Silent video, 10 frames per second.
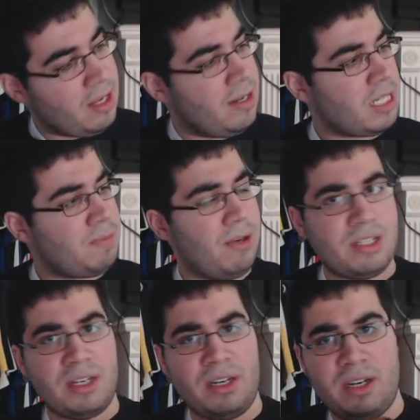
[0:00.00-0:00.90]
Next
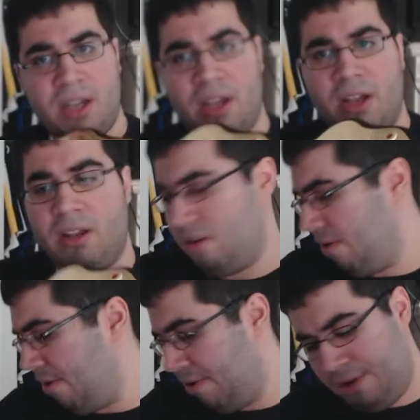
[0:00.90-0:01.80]
person.
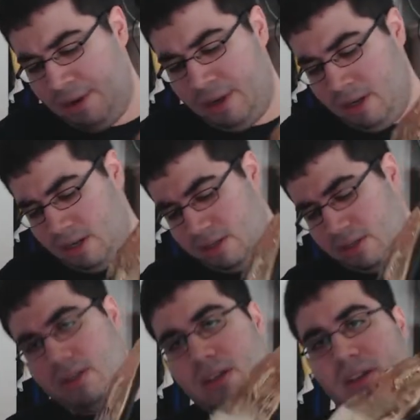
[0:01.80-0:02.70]

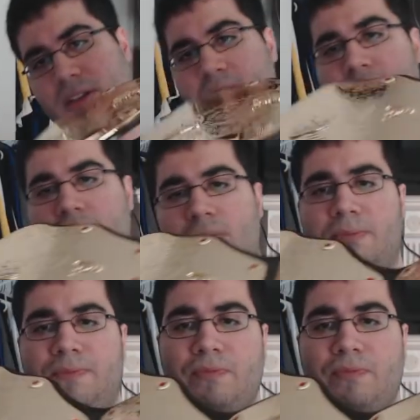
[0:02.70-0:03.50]
Let's see, get this up.